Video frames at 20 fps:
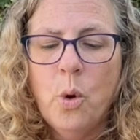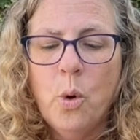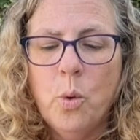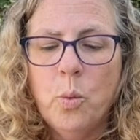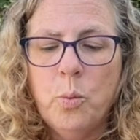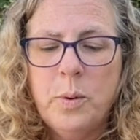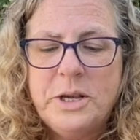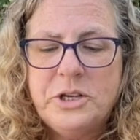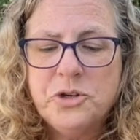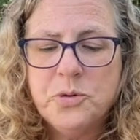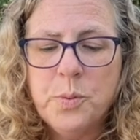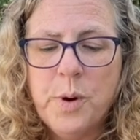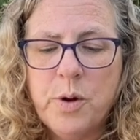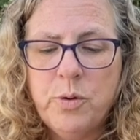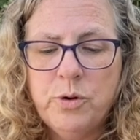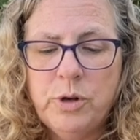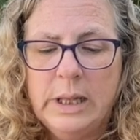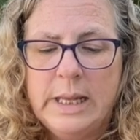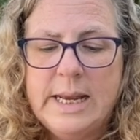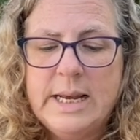"Which
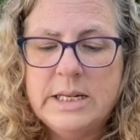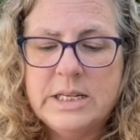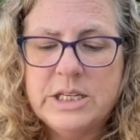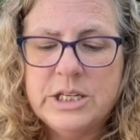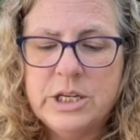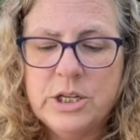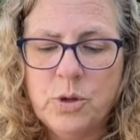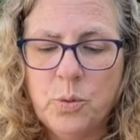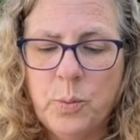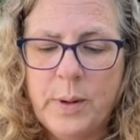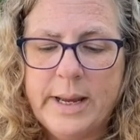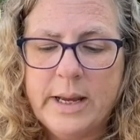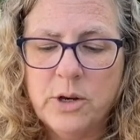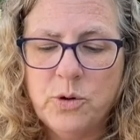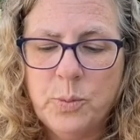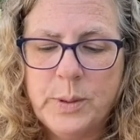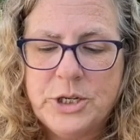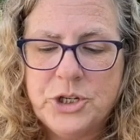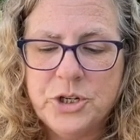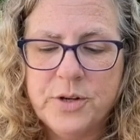road leads to the
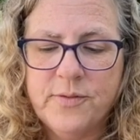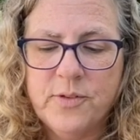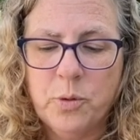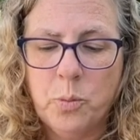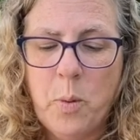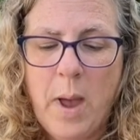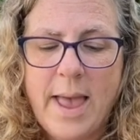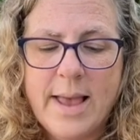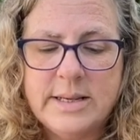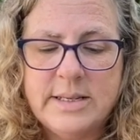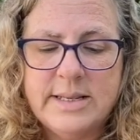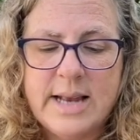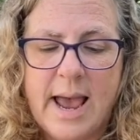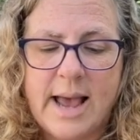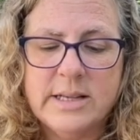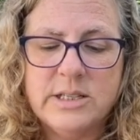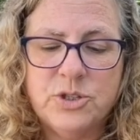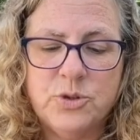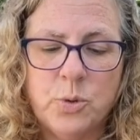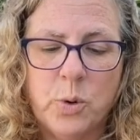Wicked Witch of the West?"
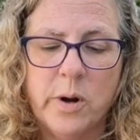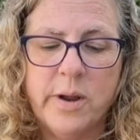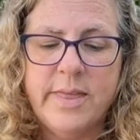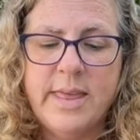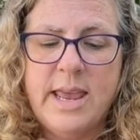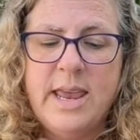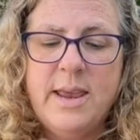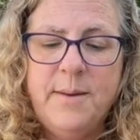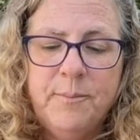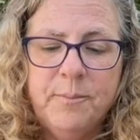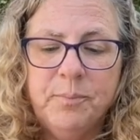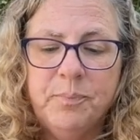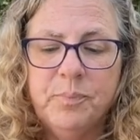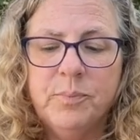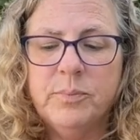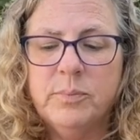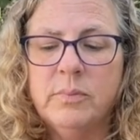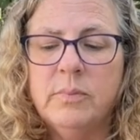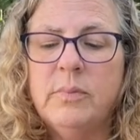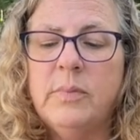asked Dorothy.
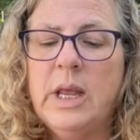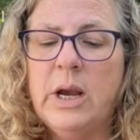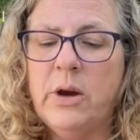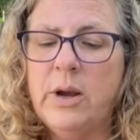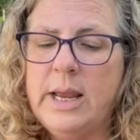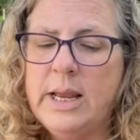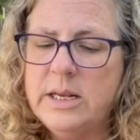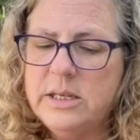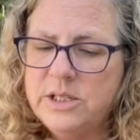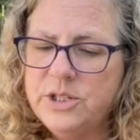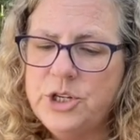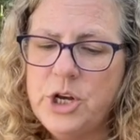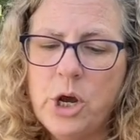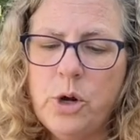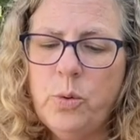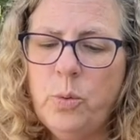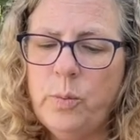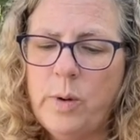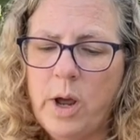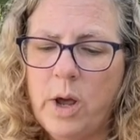"There is
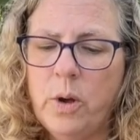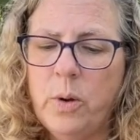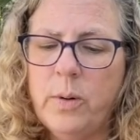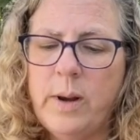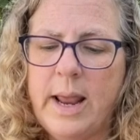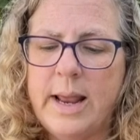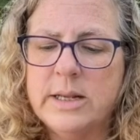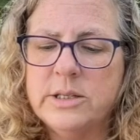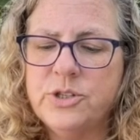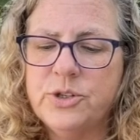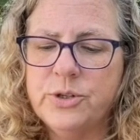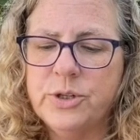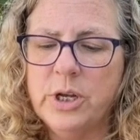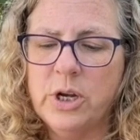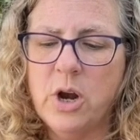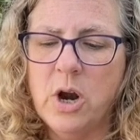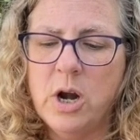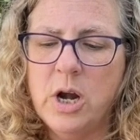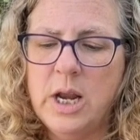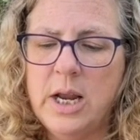no road," answered the
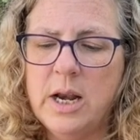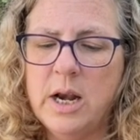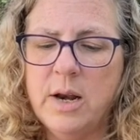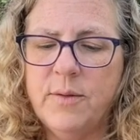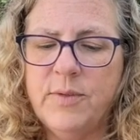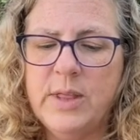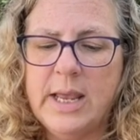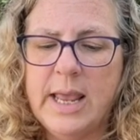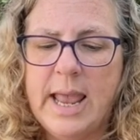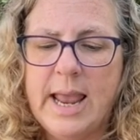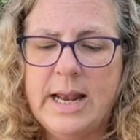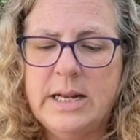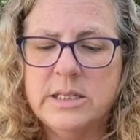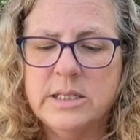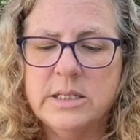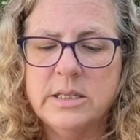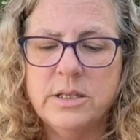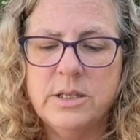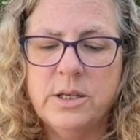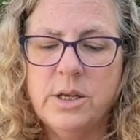guardian of the
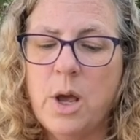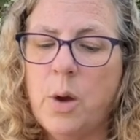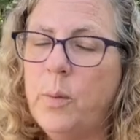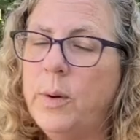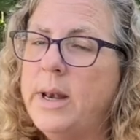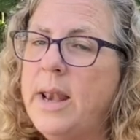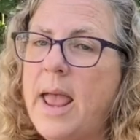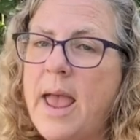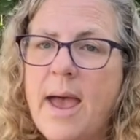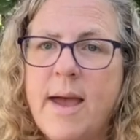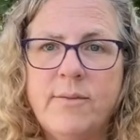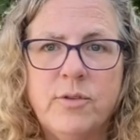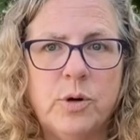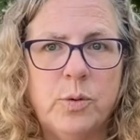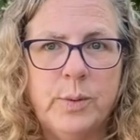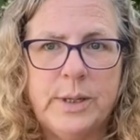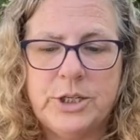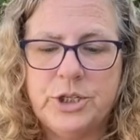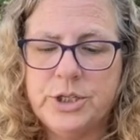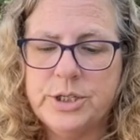gates. "No one ever
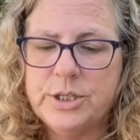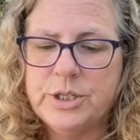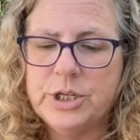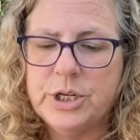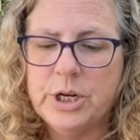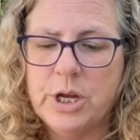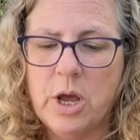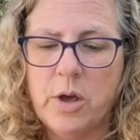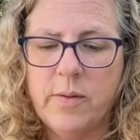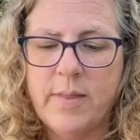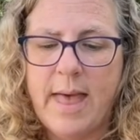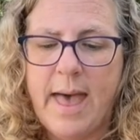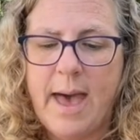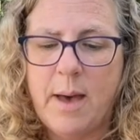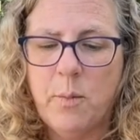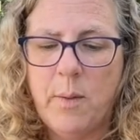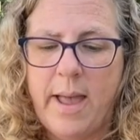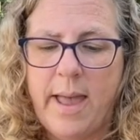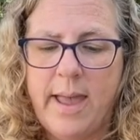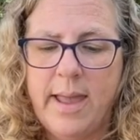wishes to go
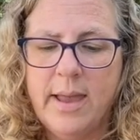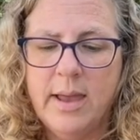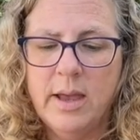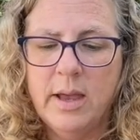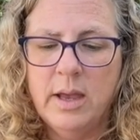that way."